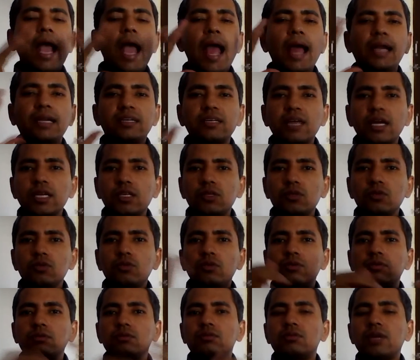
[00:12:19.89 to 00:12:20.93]
And try
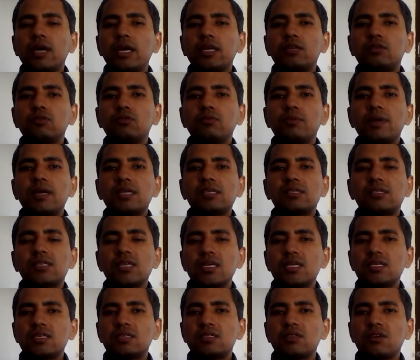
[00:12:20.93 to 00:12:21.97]
to make
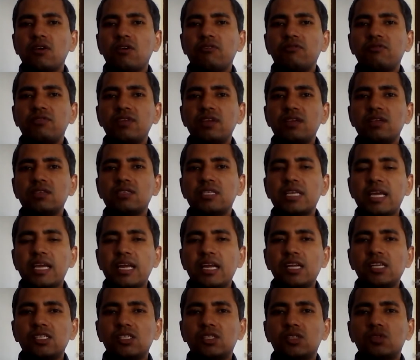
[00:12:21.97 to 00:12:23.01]
sense of these
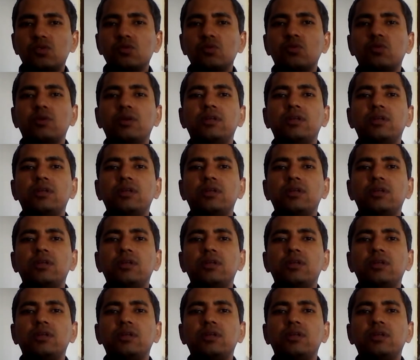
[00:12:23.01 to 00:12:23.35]
aids to